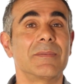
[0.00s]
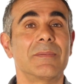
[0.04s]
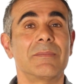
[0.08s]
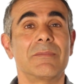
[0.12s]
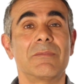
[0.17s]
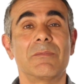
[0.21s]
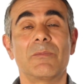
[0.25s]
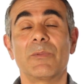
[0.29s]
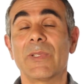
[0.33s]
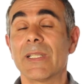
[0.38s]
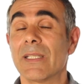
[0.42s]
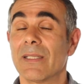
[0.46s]

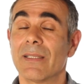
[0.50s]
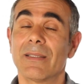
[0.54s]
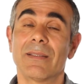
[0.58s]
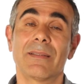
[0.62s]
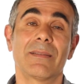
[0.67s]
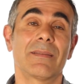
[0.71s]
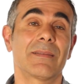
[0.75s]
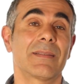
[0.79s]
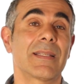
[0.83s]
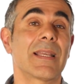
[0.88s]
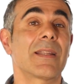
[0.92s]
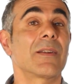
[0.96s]

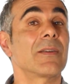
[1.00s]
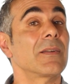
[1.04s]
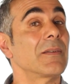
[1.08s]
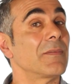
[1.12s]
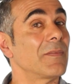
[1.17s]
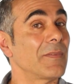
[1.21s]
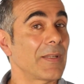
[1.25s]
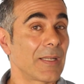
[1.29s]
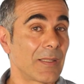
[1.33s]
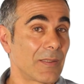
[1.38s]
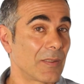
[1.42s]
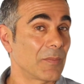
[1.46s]
written that are
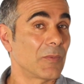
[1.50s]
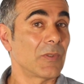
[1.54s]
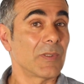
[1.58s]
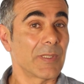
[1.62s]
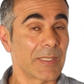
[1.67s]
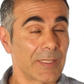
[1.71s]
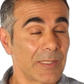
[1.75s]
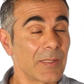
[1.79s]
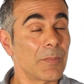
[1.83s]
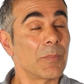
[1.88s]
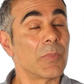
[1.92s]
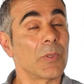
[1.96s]
available
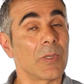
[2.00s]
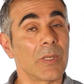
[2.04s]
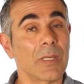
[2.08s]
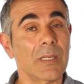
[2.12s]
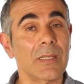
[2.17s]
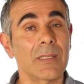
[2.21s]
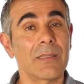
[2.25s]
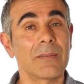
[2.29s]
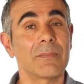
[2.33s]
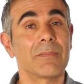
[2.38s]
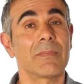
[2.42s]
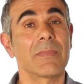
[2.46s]
in the
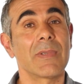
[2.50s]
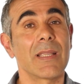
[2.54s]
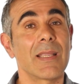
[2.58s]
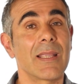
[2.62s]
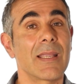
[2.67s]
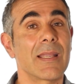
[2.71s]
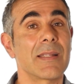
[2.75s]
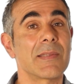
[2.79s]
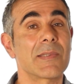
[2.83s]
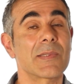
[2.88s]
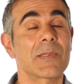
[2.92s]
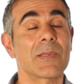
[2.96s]
book.
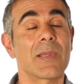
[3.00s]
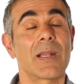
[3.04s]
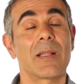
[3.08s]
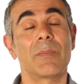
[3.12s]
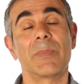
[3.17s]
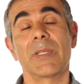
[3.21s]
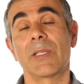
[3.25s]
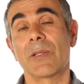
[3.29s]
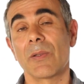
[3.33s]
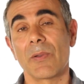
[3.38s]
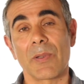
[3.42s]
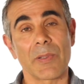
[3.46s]
And so I'll
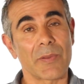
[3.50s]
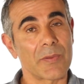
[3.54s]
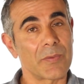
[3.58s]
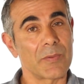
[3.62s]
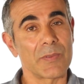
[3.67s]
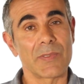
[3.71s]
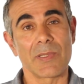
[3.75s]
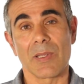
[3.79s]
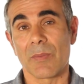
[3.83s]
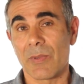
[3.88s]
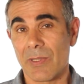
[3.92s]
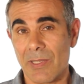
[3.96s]
be going
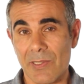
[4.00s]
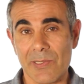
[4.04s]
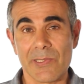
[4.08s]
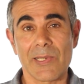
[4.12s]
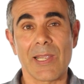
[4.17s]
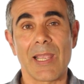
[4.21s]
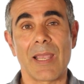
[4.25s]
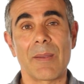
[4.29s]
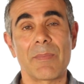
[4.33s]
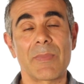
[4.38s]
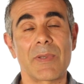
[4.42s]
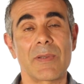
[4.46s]
through some of the
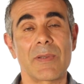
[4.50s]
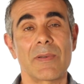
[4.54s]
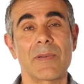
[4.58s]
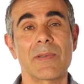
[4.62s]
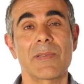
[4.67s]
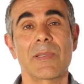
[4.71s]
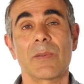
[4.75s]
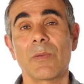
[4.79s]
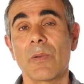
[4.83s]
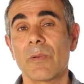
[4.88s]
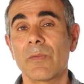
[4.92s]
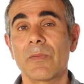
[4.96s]

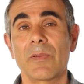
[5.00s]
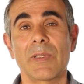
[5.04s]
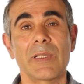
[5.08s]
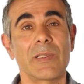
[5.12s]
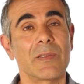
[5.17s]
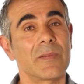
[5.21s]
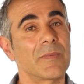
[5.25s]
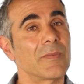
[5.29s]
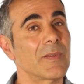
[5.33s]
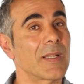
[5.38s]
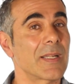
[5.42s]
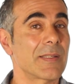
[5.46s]
chapters, and hopefully
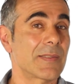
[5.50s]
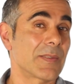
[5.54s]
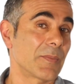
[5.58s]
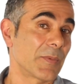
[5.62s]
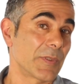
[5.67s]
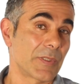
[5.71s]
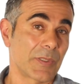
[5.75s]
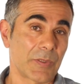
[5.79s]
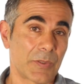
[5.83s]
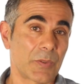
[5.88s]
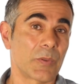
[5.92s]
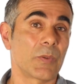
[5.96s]
you'll find some
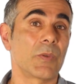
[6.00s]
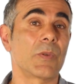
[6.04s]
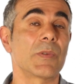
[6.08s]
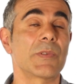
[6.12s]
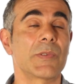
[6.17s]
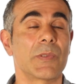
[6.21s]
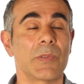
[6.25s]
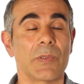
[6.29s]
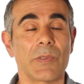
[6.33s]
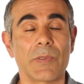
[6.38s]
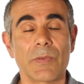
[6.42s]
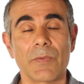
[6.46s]
of the
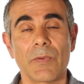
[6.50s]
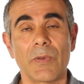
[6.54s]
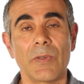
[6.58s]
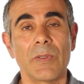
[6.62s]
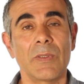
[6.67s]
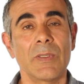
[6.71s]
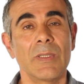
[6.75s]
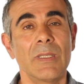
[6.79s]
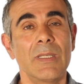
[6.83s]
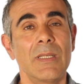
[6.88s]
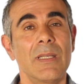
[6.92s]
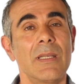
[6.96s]
tools
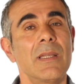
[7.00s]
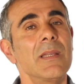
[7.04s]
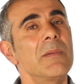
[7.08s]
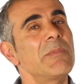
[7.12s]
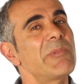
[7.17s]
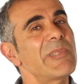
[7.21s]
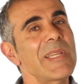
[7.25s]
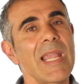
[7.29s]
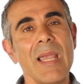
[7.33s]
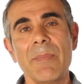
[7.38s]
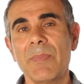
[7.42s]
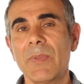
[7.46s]
useful.
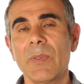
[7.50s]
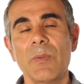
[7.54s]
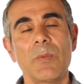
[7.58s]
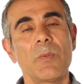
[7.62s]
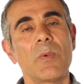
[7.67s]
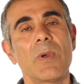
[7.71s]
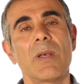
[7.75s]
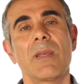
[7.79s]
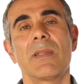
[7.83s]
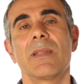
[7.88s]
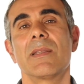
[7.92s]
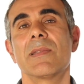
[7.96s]
Chapter
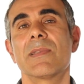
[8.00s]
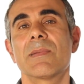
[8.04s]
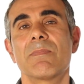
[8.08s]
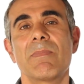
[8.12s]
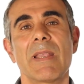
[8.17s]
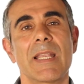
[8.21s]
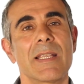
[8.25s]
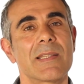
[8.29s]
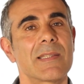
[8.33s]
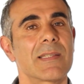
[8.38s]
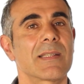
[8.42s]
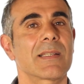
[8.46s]
one is
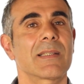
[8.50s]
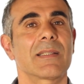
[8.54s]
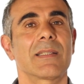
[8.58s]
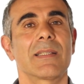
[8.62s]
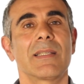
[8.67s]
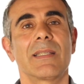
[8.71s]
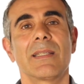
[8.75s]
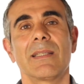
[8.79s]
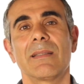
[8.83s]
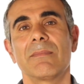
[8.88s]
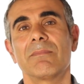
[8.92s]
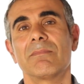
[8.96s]

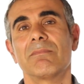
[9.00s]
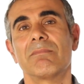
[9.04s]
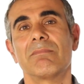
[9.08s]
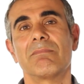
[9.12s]
basically